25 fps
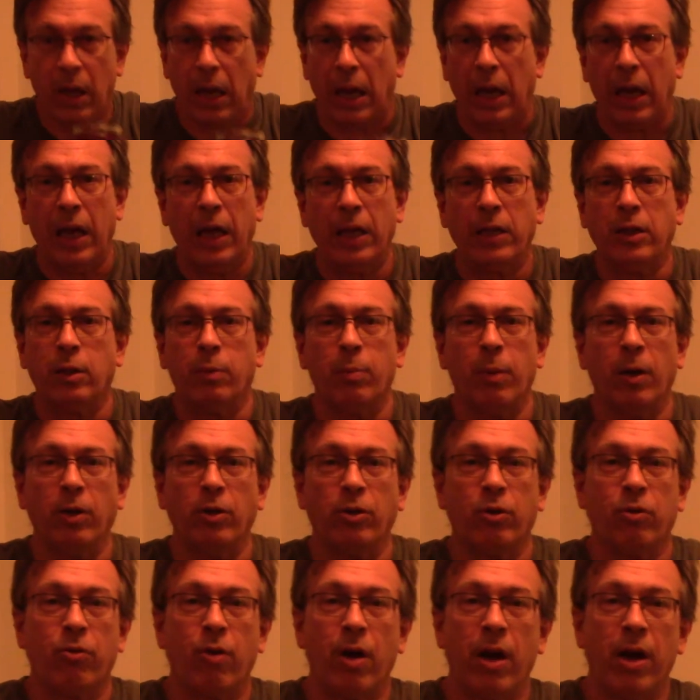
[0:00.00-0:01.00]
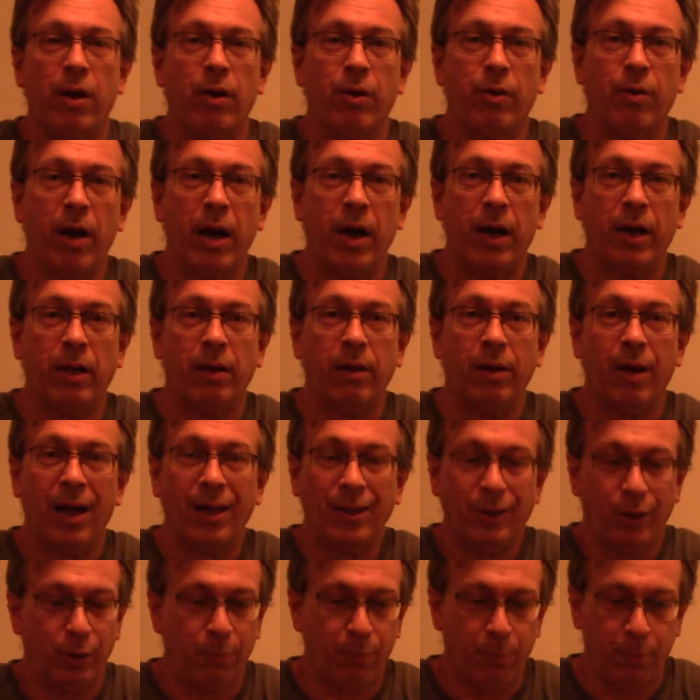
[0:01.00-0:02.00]
It smells great already. I
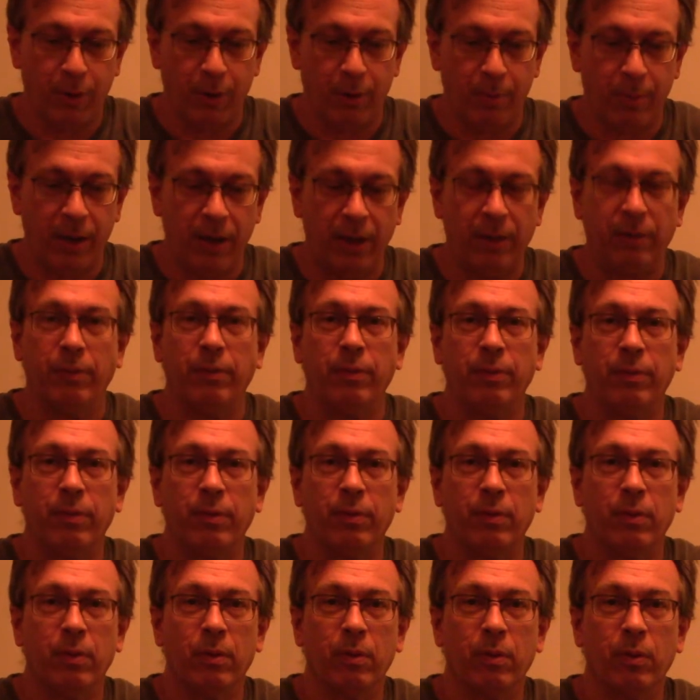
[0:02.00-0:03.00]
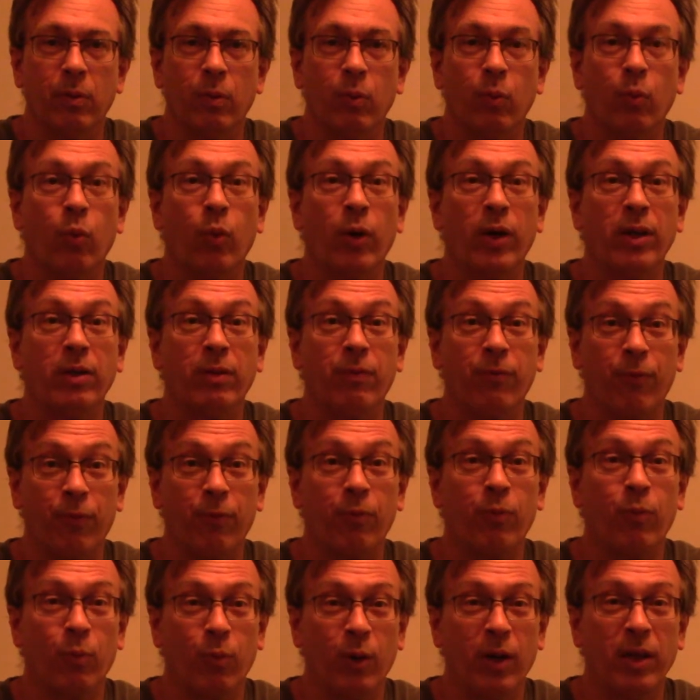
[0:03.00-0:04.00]
just put them in. Wait
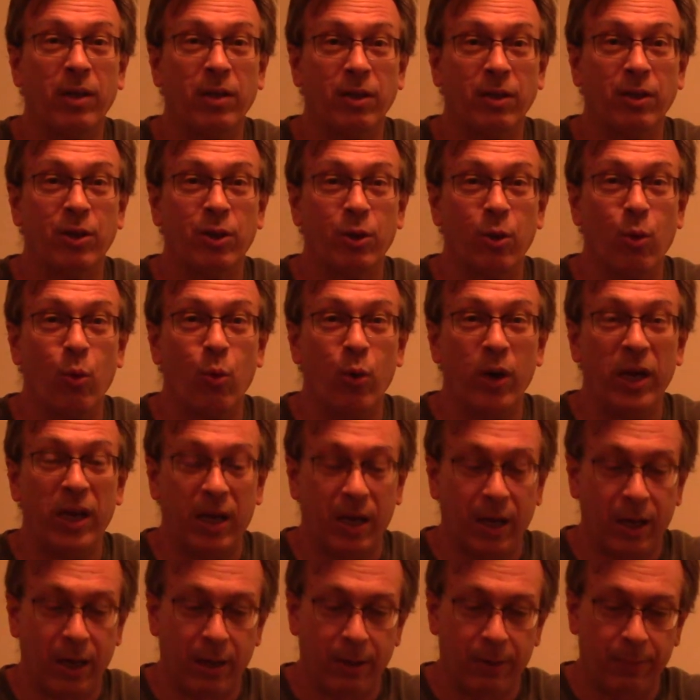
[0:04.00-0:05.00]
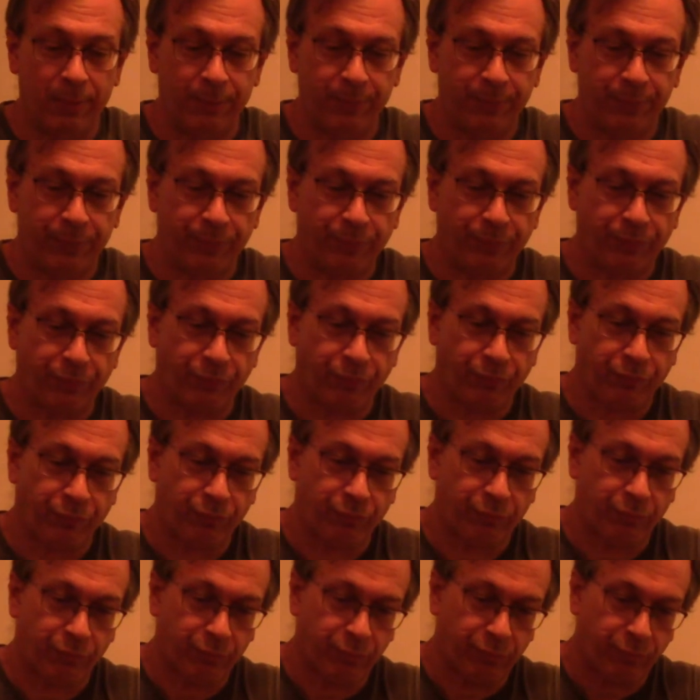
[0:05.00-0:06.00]
till it's a week.
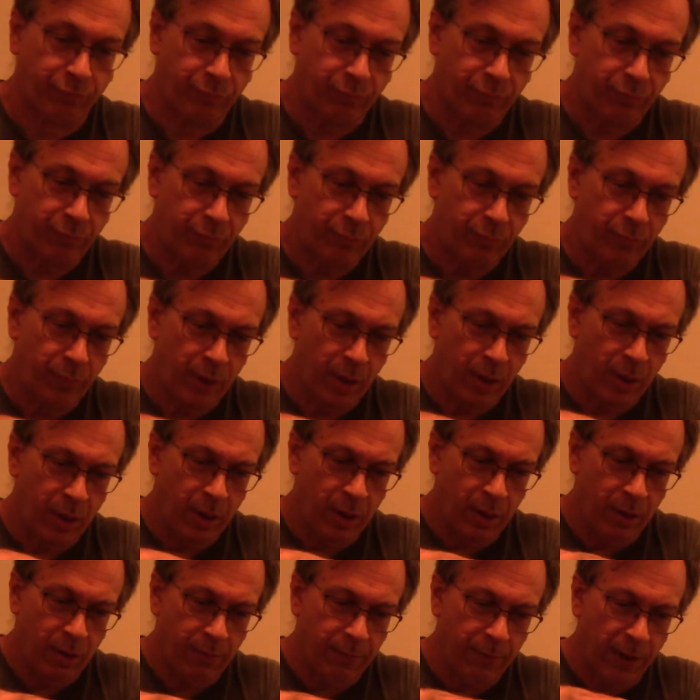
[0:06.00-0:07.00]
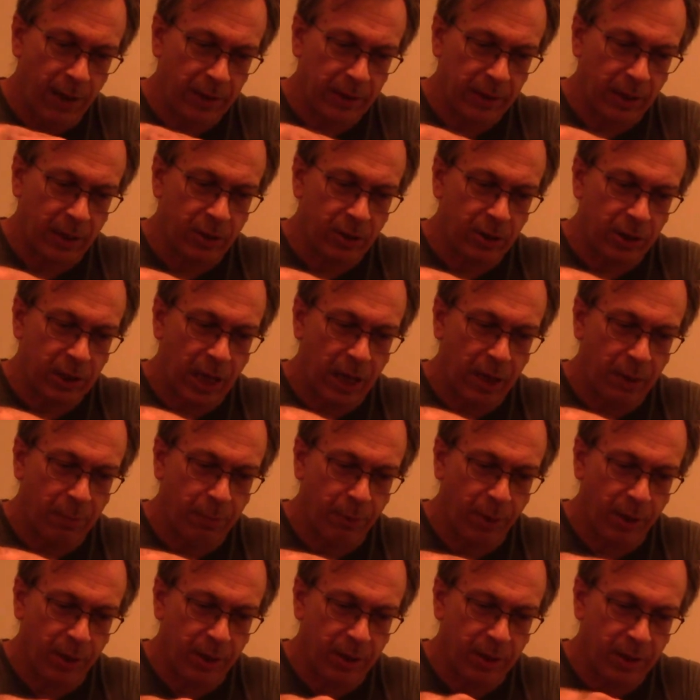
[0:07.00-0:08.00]
In fact, I just had a
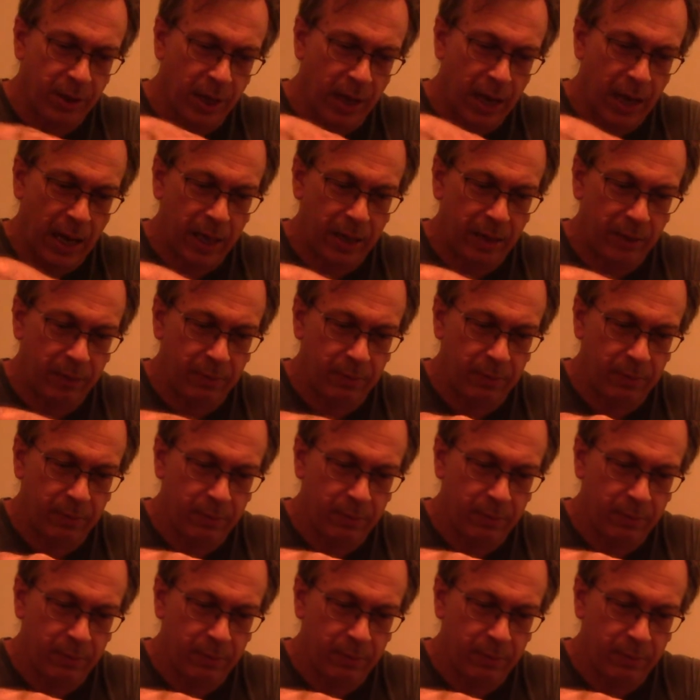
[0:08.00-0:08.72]
buddy tonight.